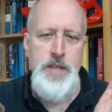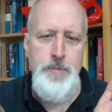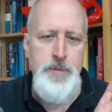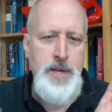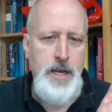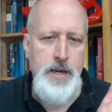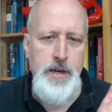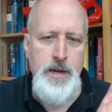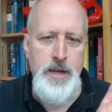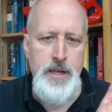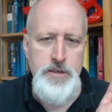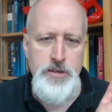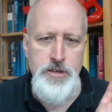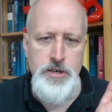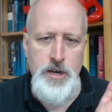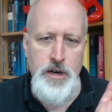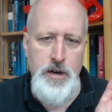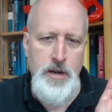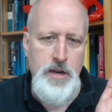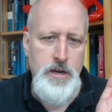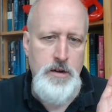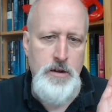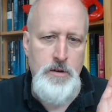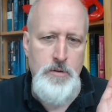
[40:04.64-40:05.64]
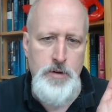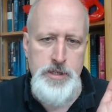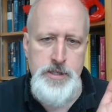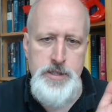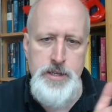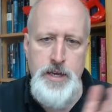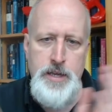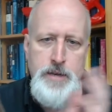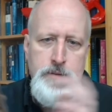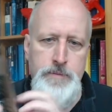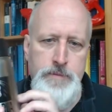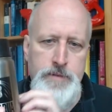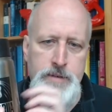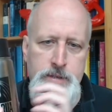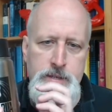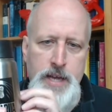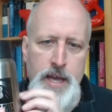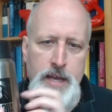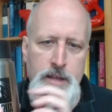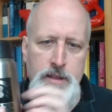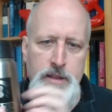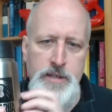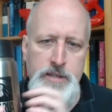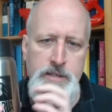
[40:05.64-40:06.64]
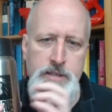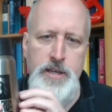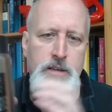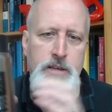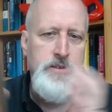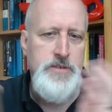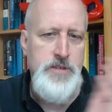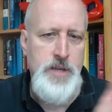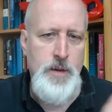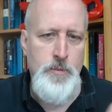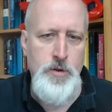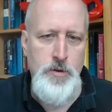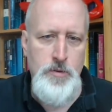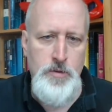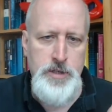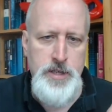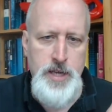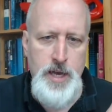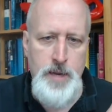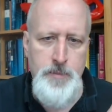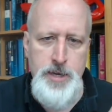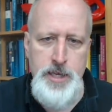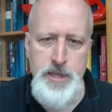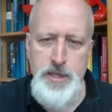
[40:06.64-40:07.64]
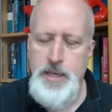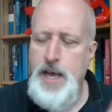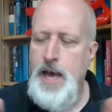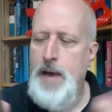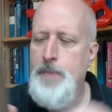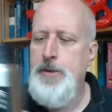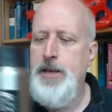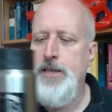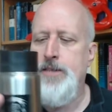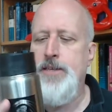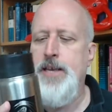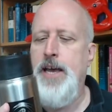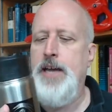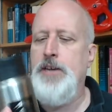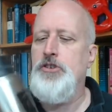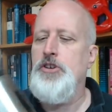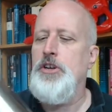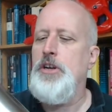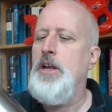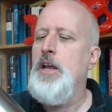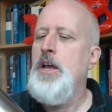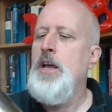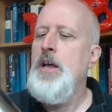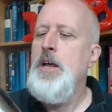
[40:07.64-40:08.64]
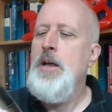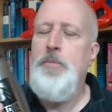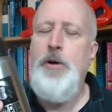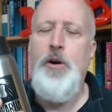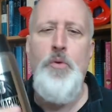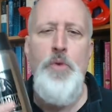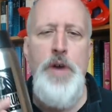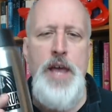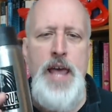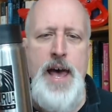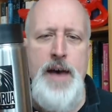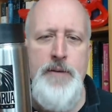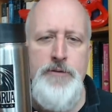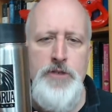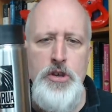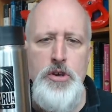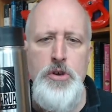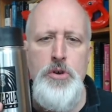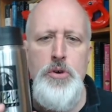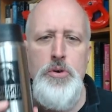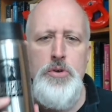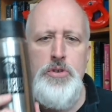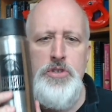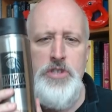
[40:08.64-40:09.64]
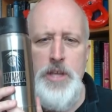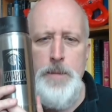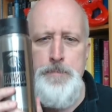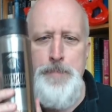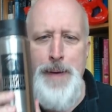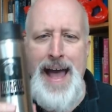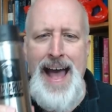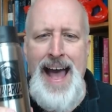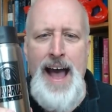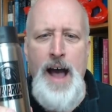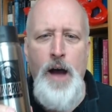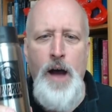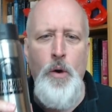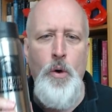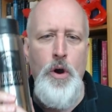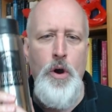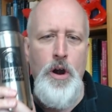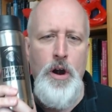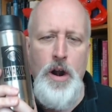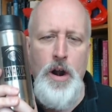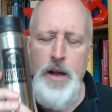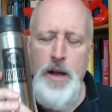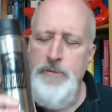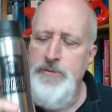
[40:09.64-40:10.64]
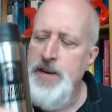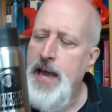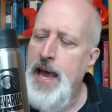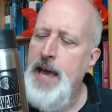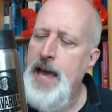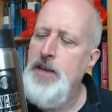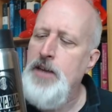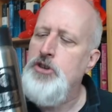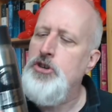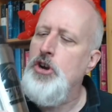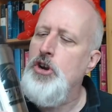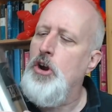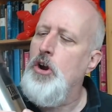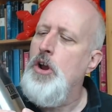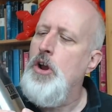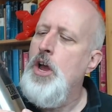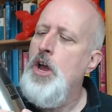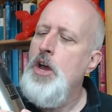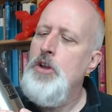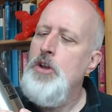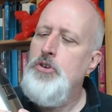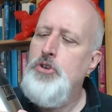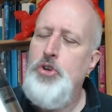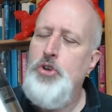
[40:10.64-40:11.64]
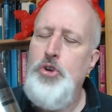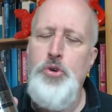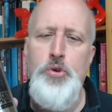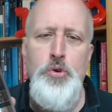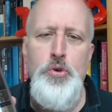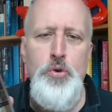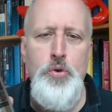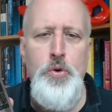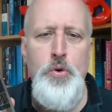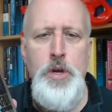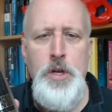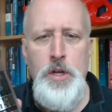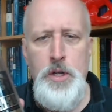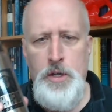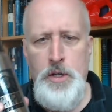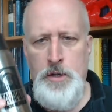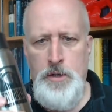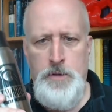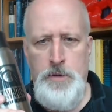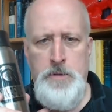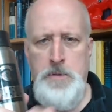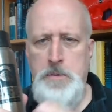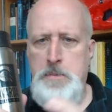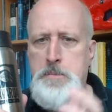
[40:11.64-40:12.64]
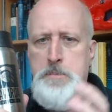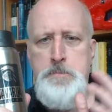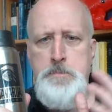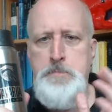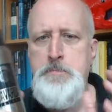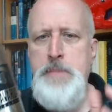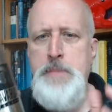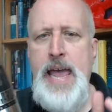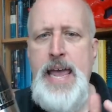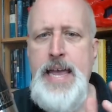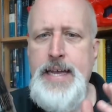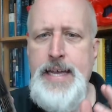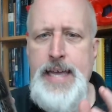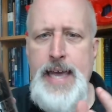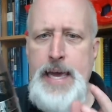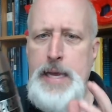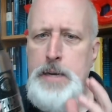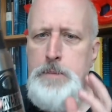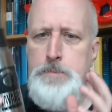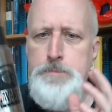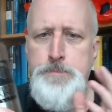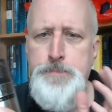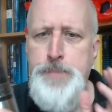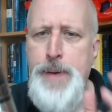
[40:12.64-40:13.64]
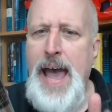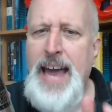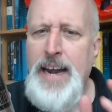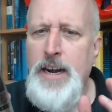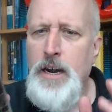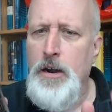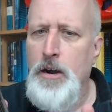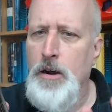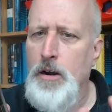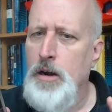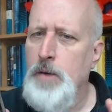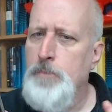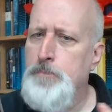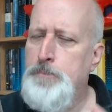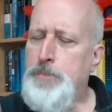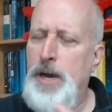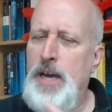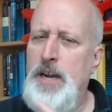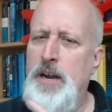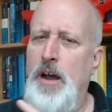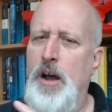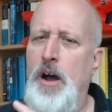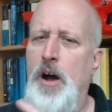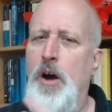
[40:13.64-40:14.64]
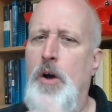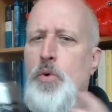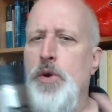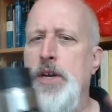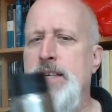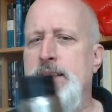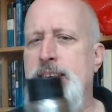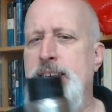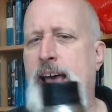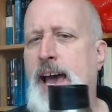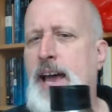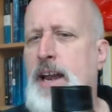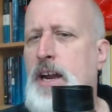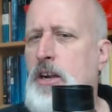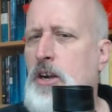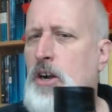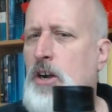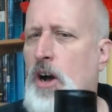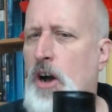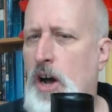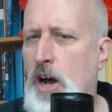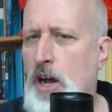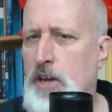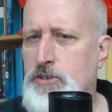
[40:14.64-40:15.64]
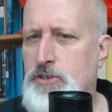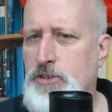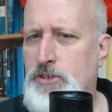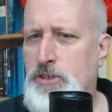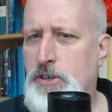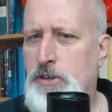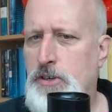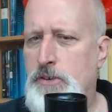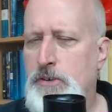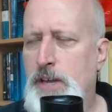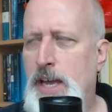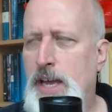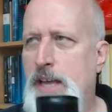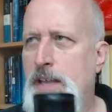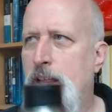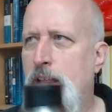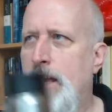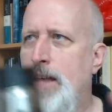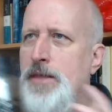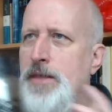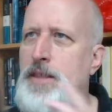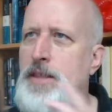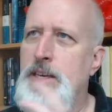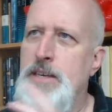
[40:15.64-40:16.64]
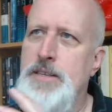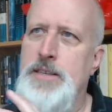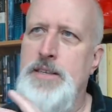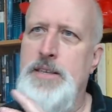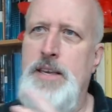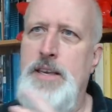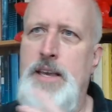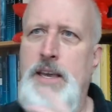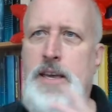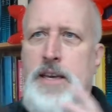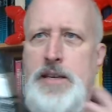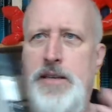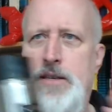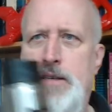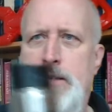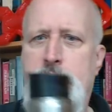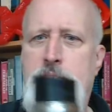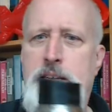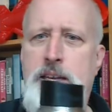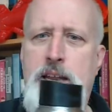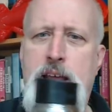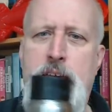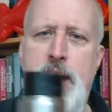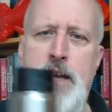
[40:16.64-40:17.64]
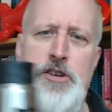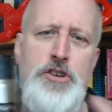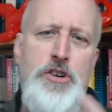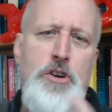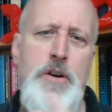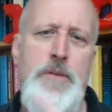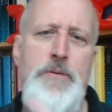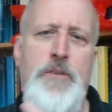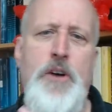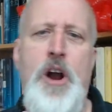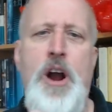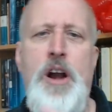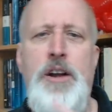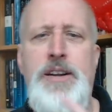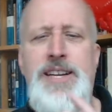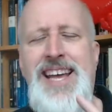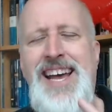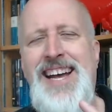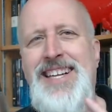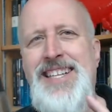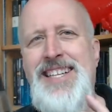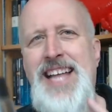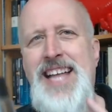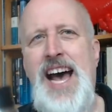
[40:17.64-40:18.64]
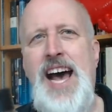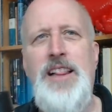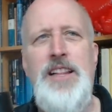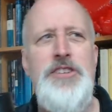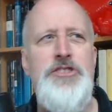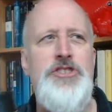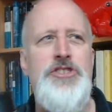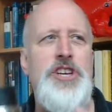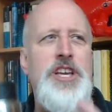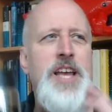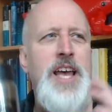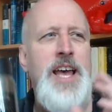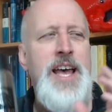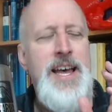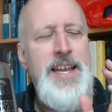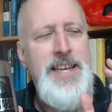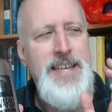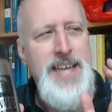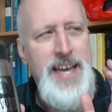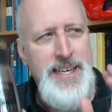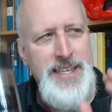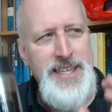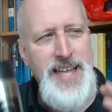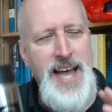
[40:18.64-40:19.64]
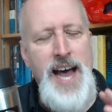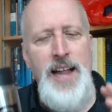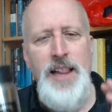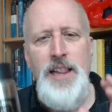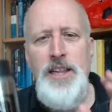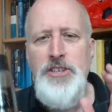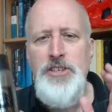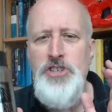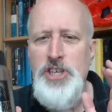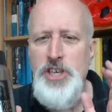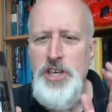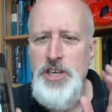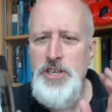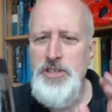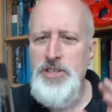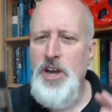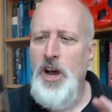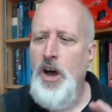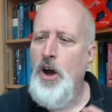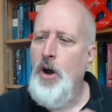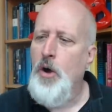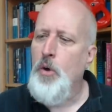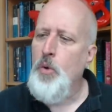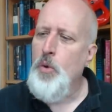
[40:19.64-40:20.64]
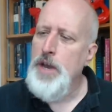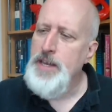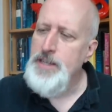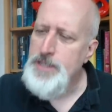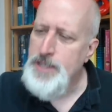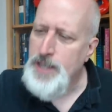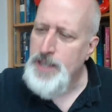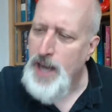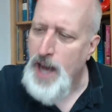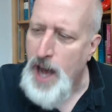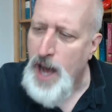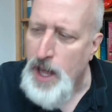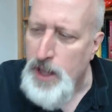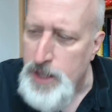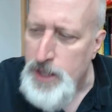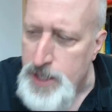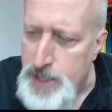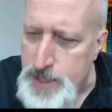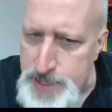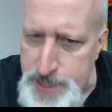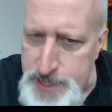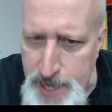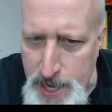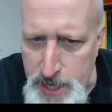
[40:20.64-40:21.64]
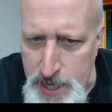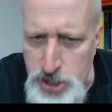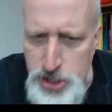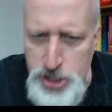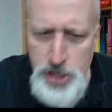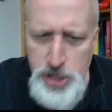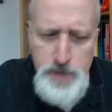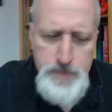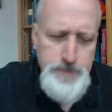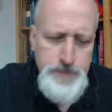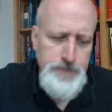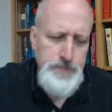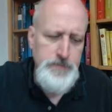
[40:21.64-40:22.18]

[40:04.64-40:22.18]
I'm not an engineer. I don't know what's in stainless steel. Someone will tell me in the comment section. But we have used the power of nature to make it better, but always at a cost. And this is the nature of our technology. Technology is always colonization,